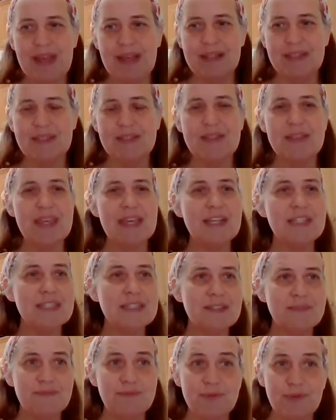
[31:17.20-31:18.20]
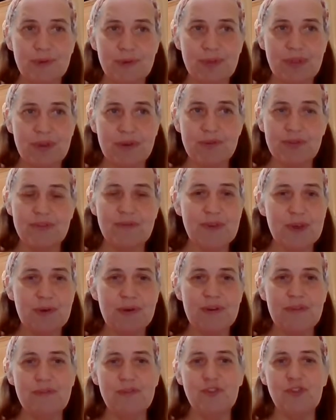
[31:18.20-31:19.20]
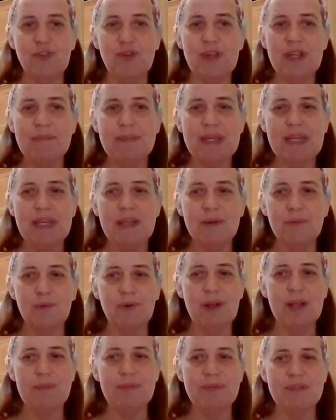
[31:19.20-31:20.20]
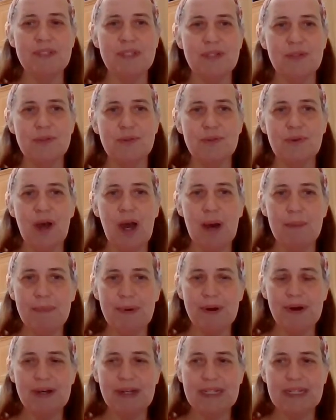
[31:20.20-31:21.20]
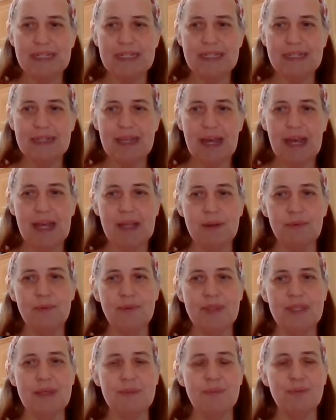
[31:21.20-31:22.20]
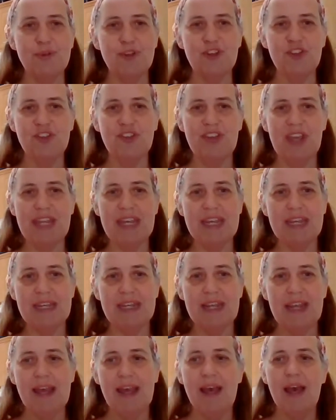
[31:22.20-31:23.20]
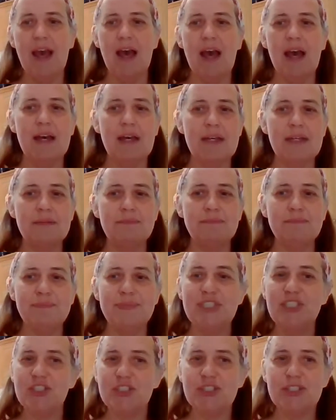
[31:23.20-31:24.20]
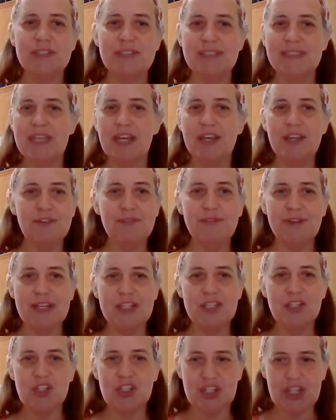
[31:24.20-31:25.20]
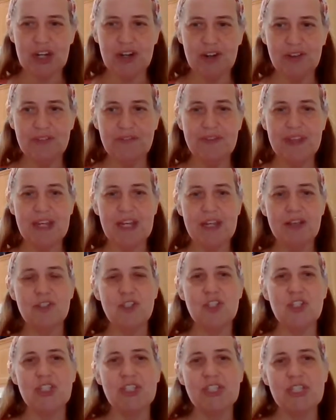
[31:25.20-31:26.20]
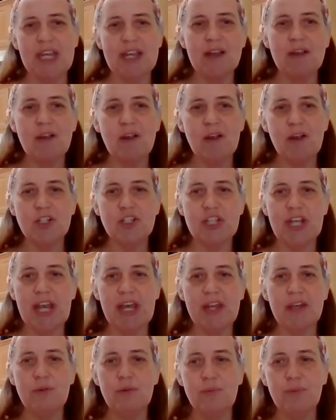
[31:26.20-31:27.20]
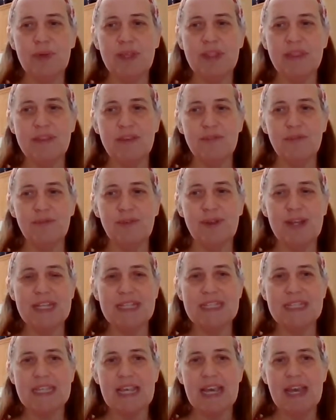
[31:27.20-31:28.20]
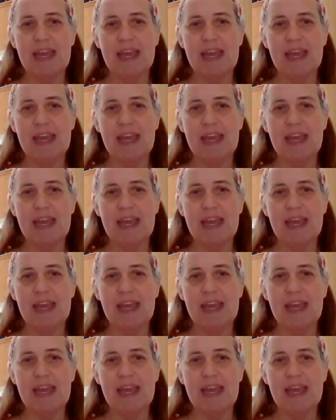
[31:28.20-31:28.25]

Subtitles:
So thanks for those of you who have joined me and were able to hop on. I really appreciate it. Be sure to tell your friends, share the video, share our channel with your friends.